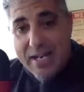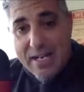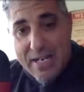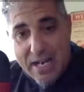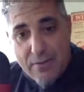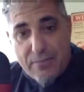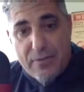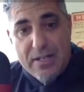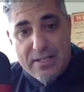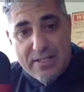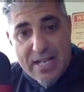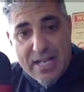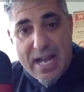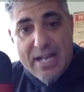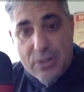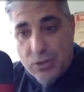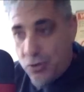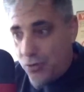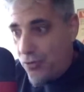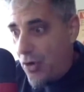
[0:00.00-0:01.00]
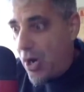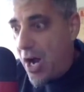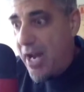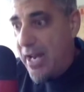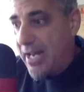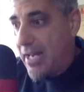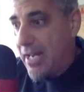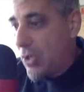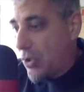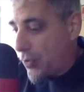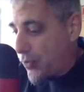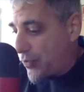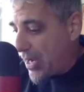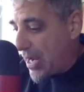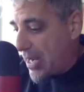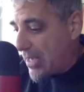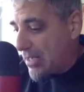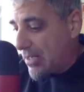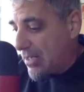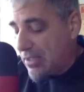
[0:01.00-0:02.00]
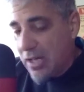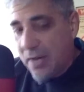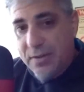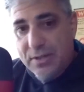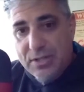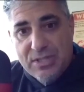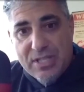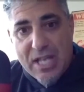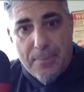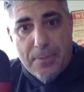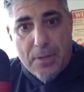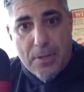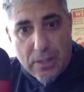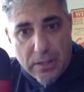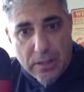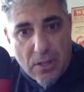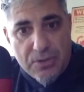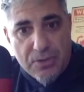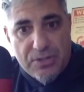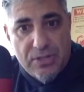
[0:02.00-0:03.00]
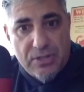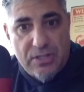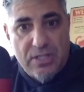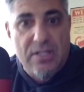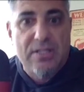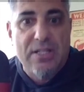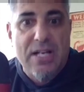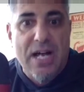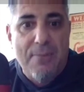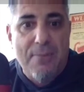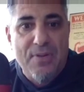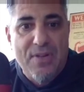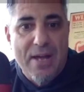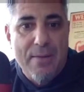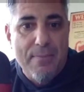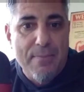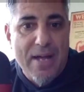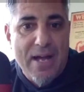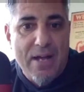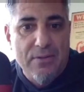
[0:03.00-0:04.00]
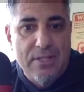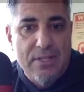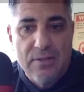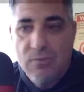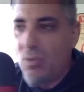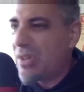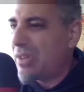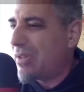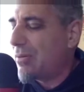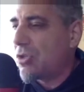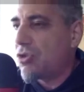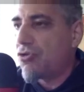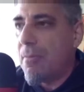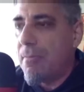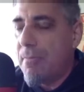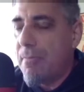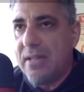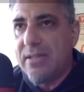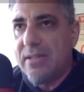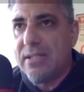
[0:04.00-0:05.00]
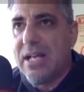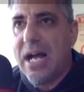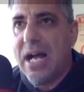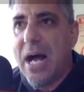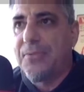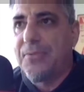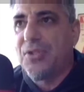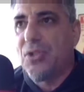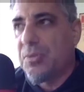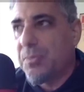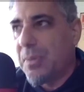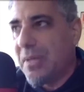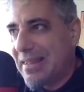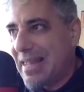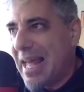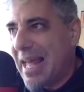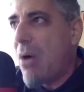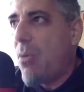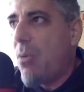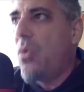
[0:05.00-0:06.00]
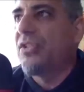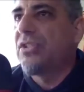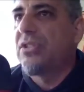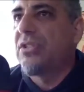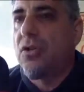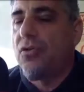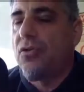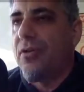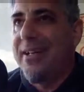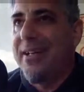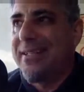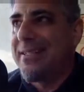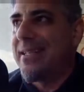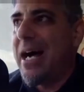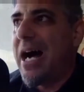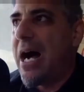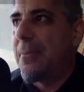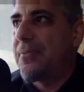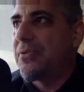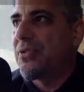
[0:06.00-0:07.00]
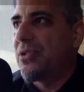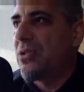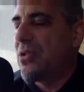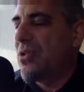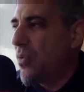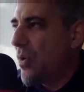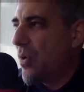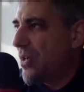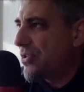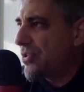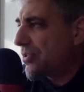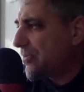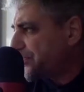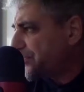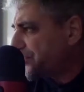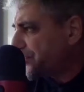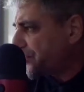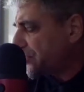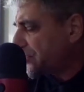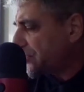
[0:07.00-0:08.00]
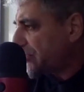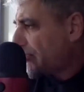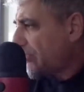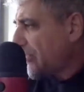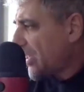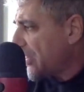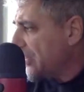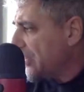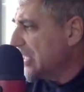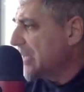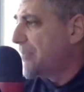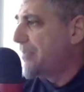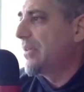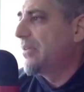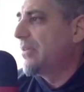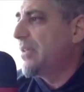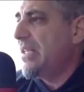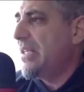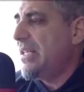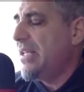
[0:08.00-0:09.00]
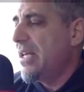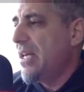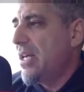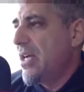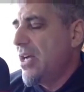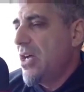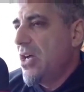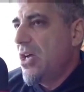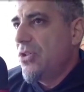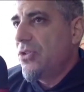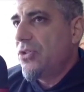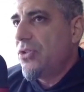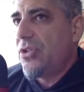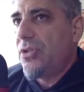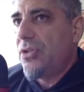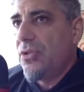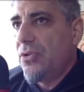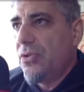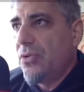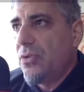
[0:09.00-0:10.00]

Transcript: every day trying created another step closer to the top of that mountain with tremendous obstacles. But that was the greatest obstacle, was the ability to